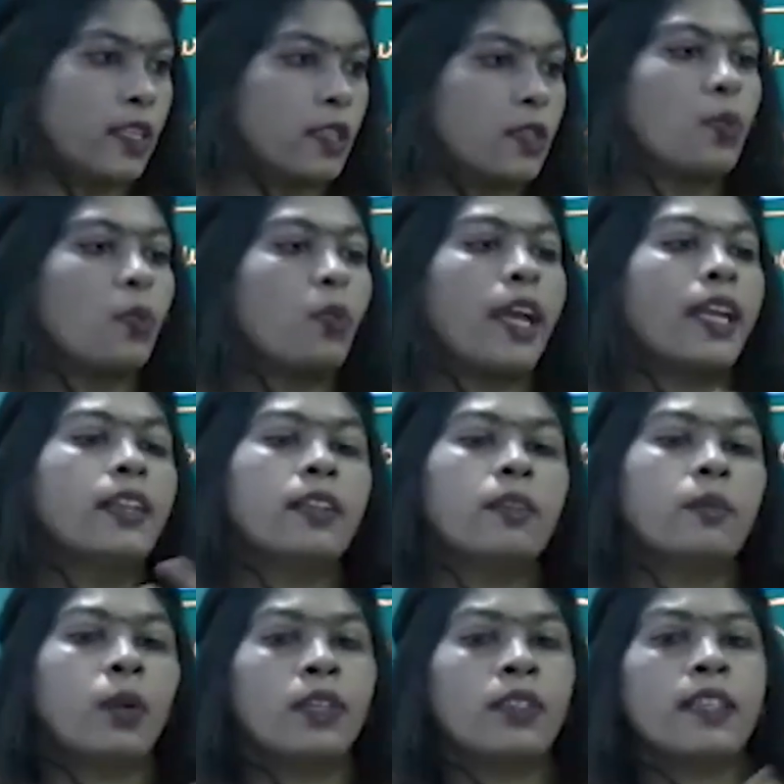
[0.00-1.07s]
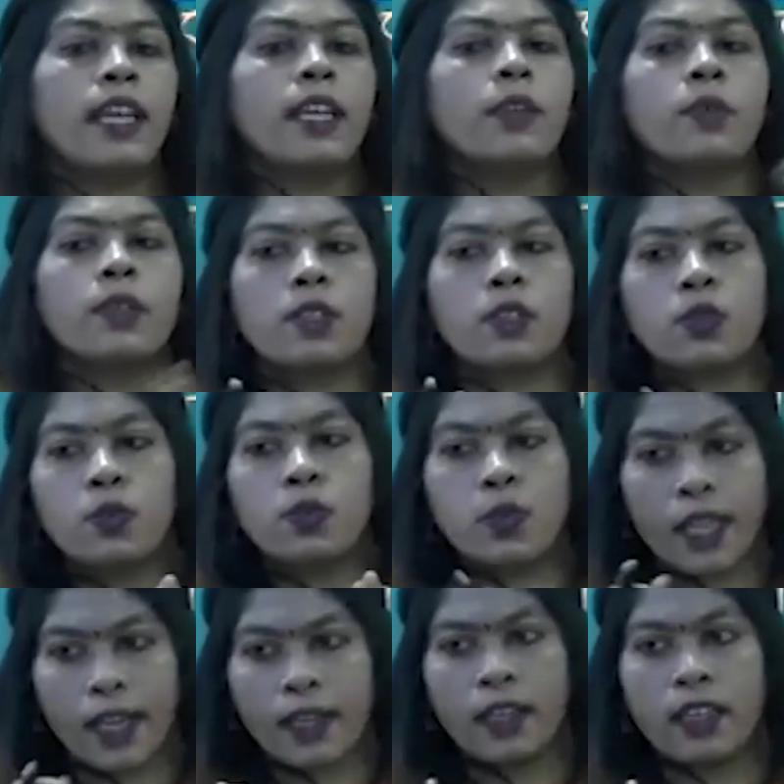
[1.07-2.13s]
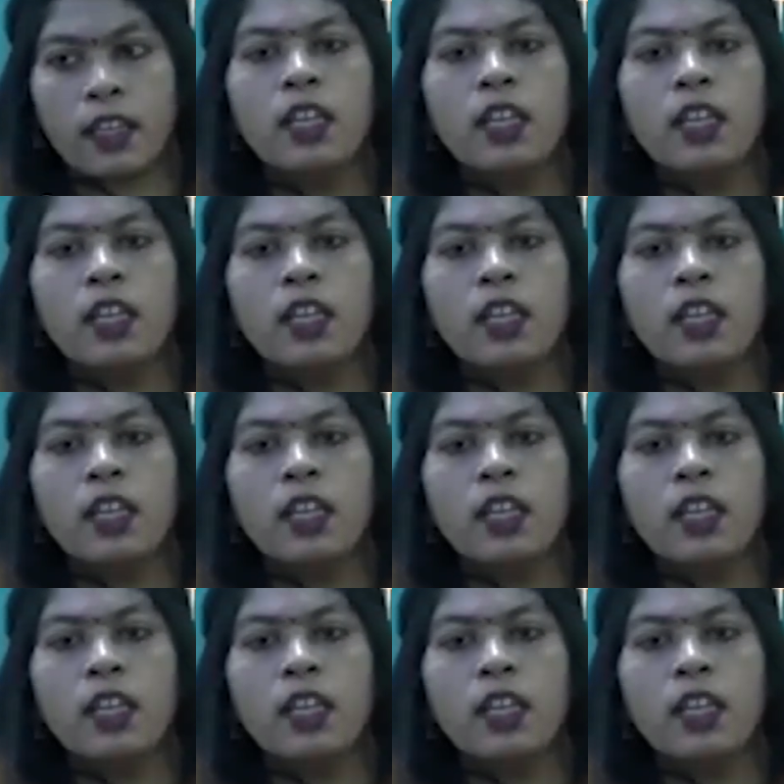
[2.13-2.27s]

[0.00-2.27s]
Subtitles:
So one side versus two-sided.